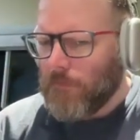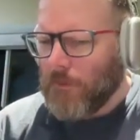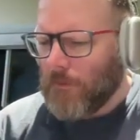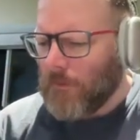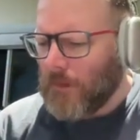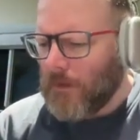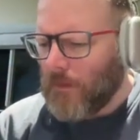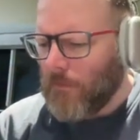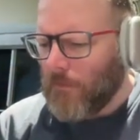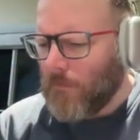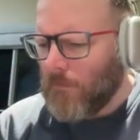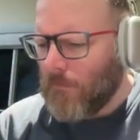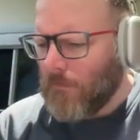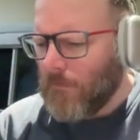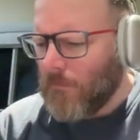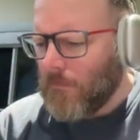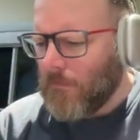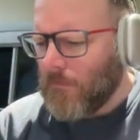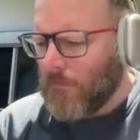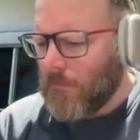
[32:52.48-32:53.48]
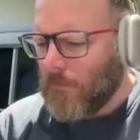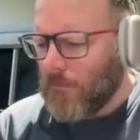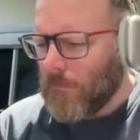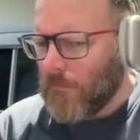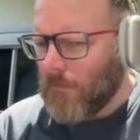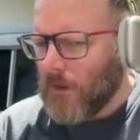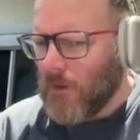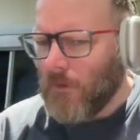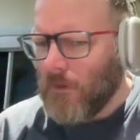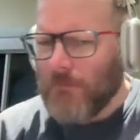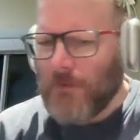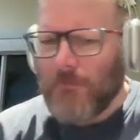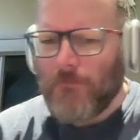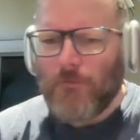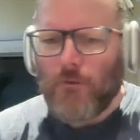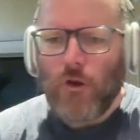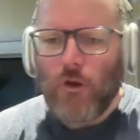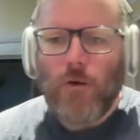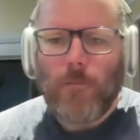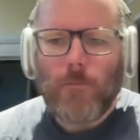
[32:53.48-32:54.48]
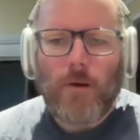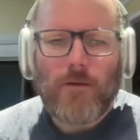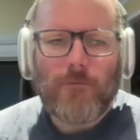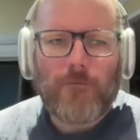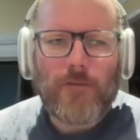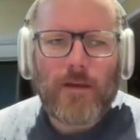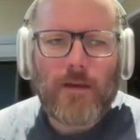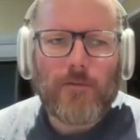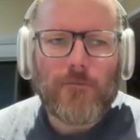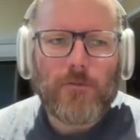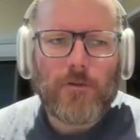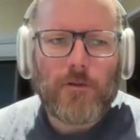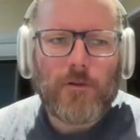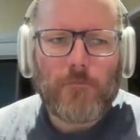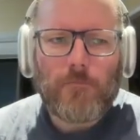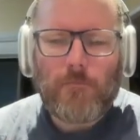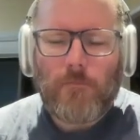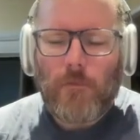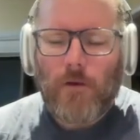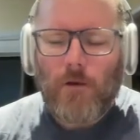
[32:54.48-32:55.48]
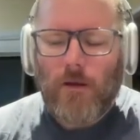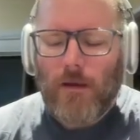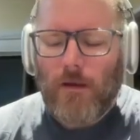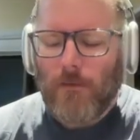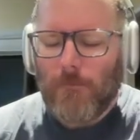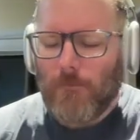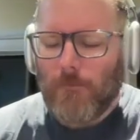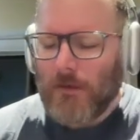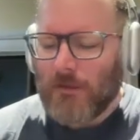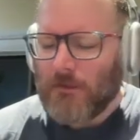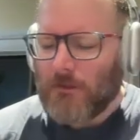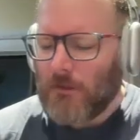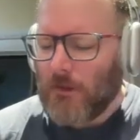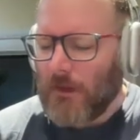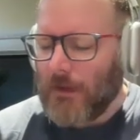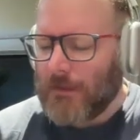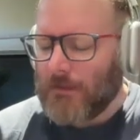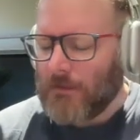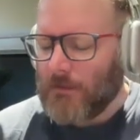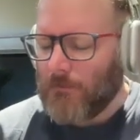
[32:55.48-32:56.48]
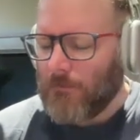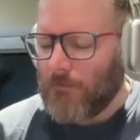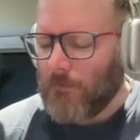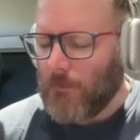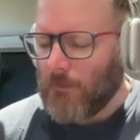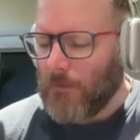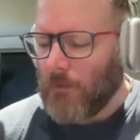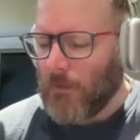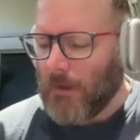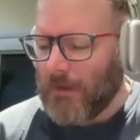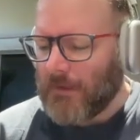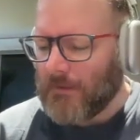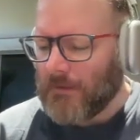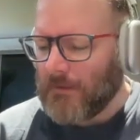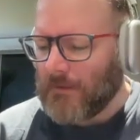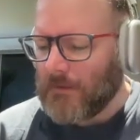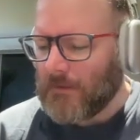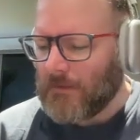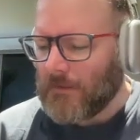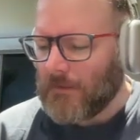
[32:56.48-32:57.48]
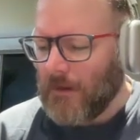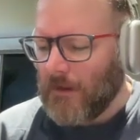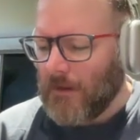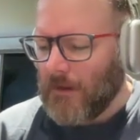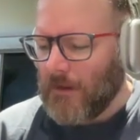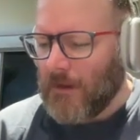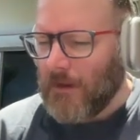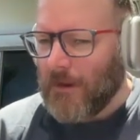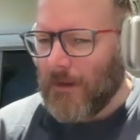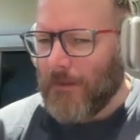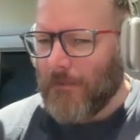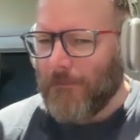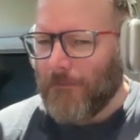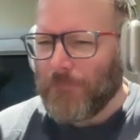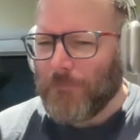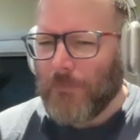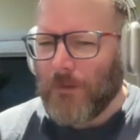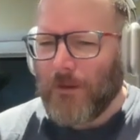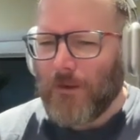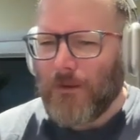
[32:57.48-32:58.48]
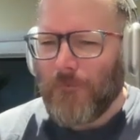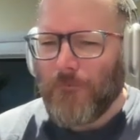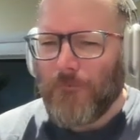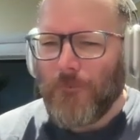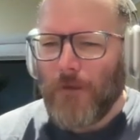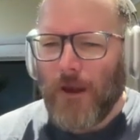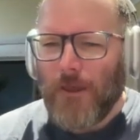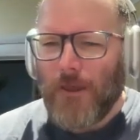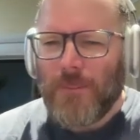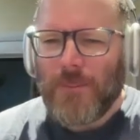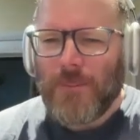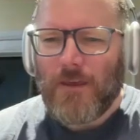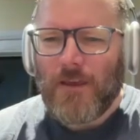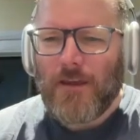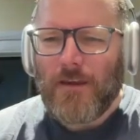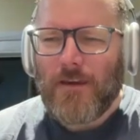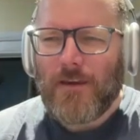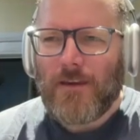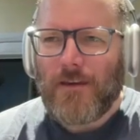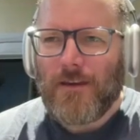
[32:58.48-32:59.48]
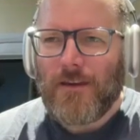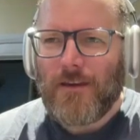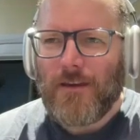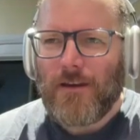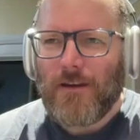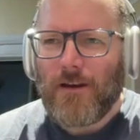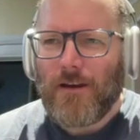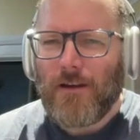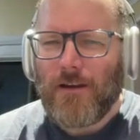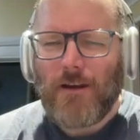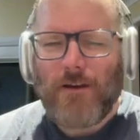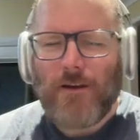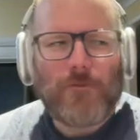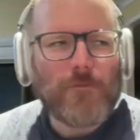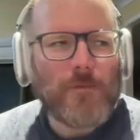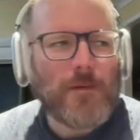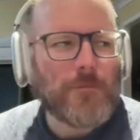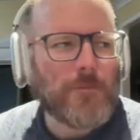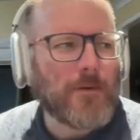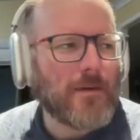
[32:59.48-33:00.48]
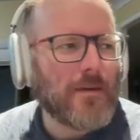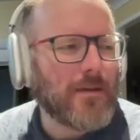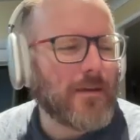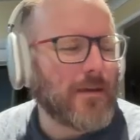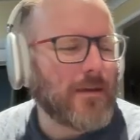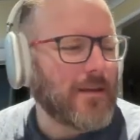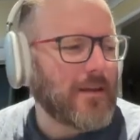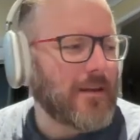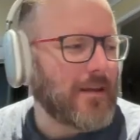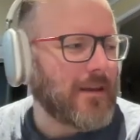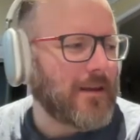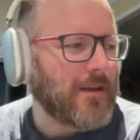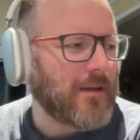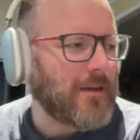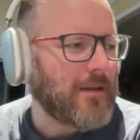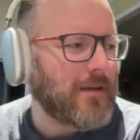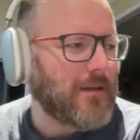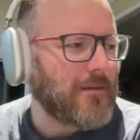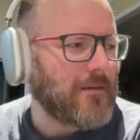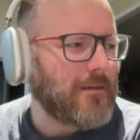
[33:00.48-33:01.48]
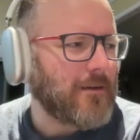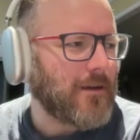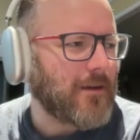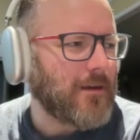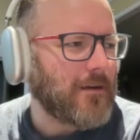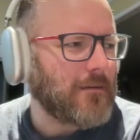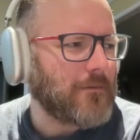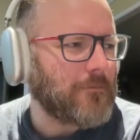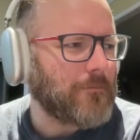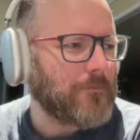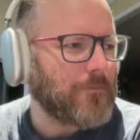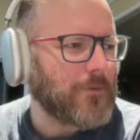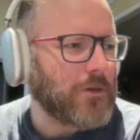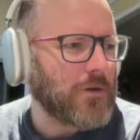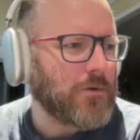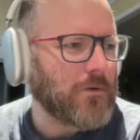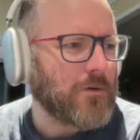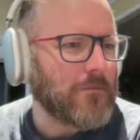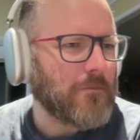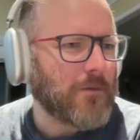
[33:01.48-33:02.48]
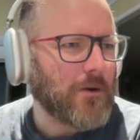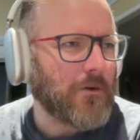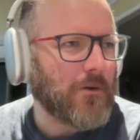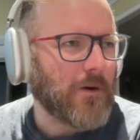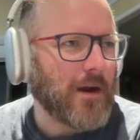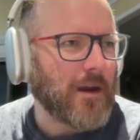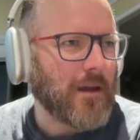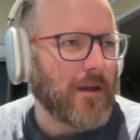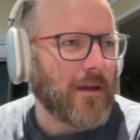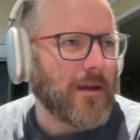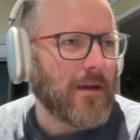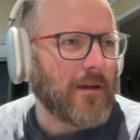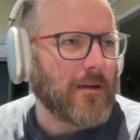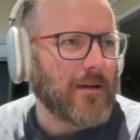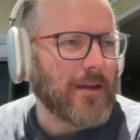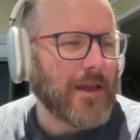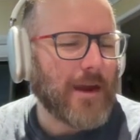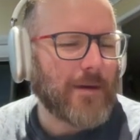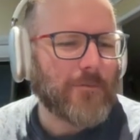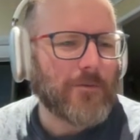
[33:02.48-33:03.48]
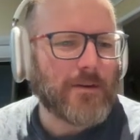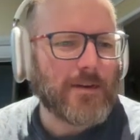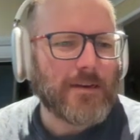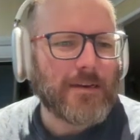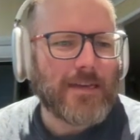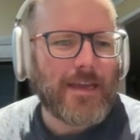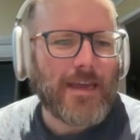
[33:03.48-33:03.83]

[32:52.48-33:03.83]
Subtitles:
Probably one of, if not my favorite B-sides from Oasis. I think I remember it in a Ewan McGregor, Cameron